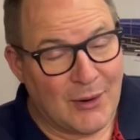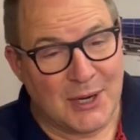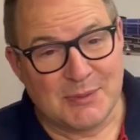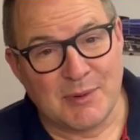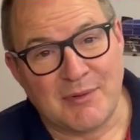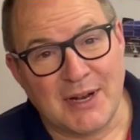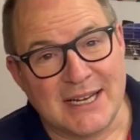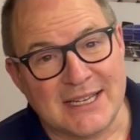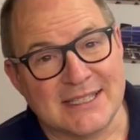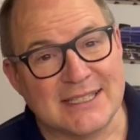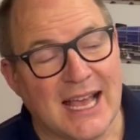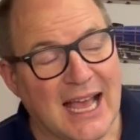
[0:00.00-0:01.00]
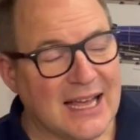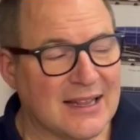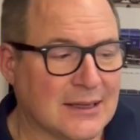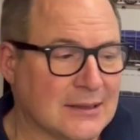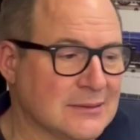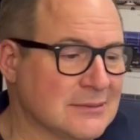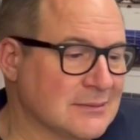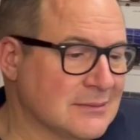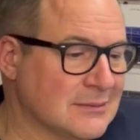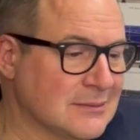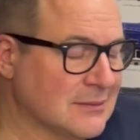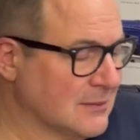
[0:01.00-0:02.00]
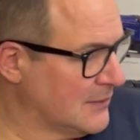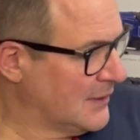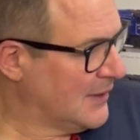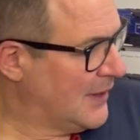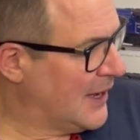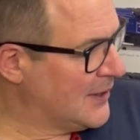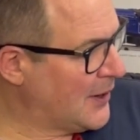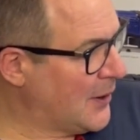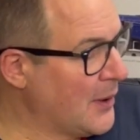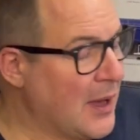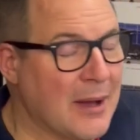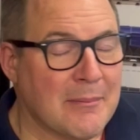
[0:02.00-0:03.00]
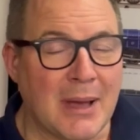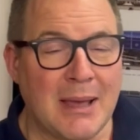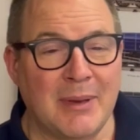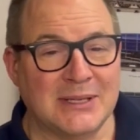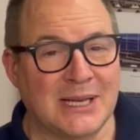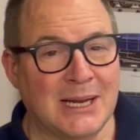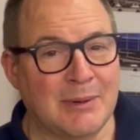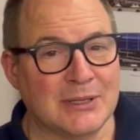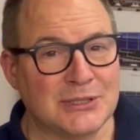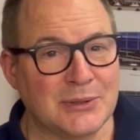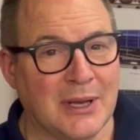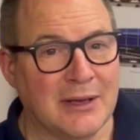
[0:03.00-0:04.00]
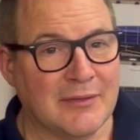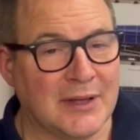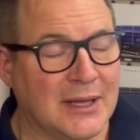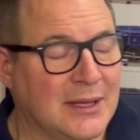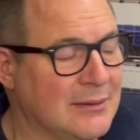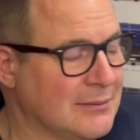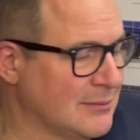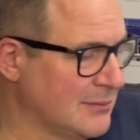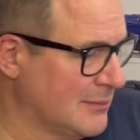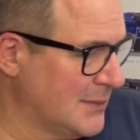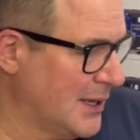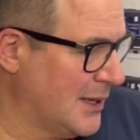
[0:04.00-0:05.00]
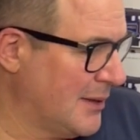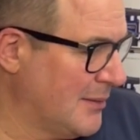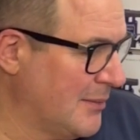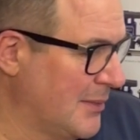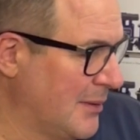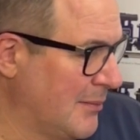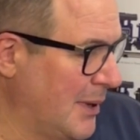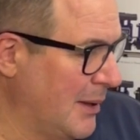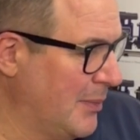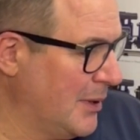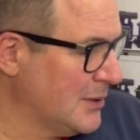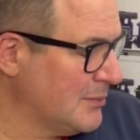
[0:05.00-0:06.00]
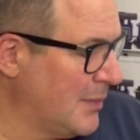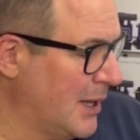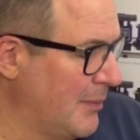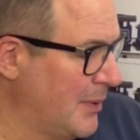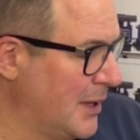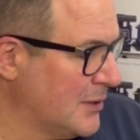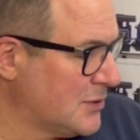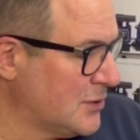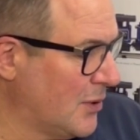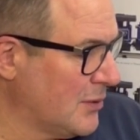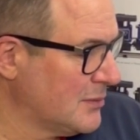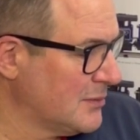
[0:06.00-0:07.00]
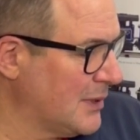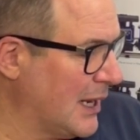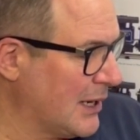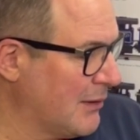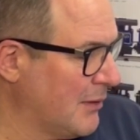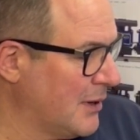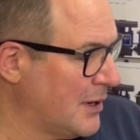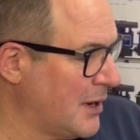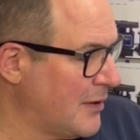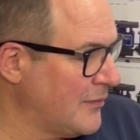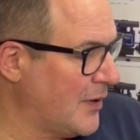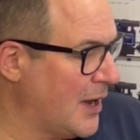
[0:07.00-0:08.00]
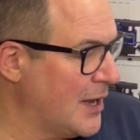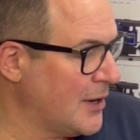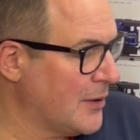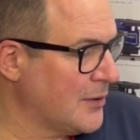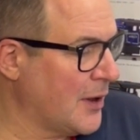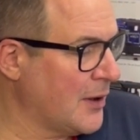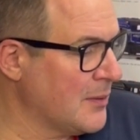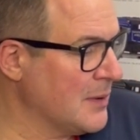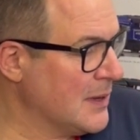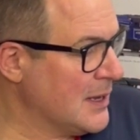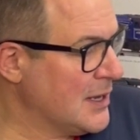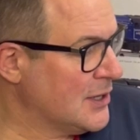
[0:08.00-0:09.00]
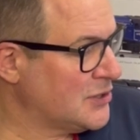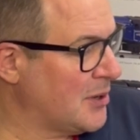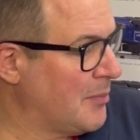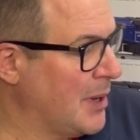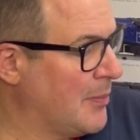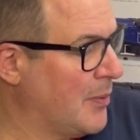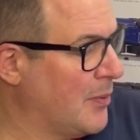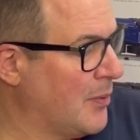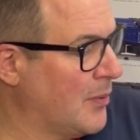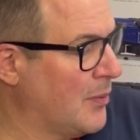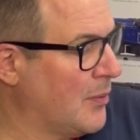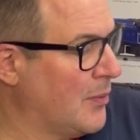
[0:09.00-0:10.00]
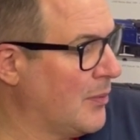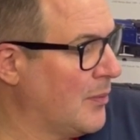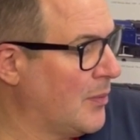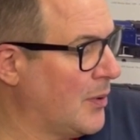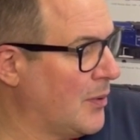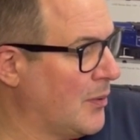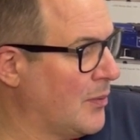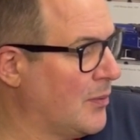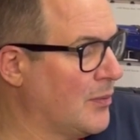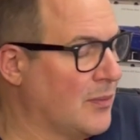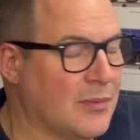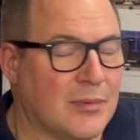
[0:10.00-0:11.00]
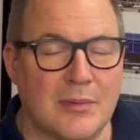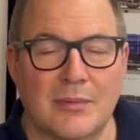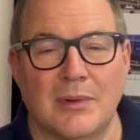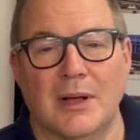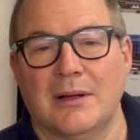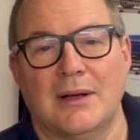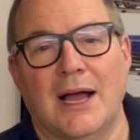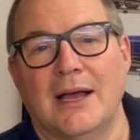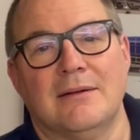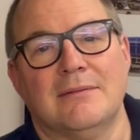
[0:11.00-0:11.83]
at least my readers, I think, oh, I don't know. Maybe it's a little bit too heavy. Maybe it's not accurate enough. I don't know. Some people will. I,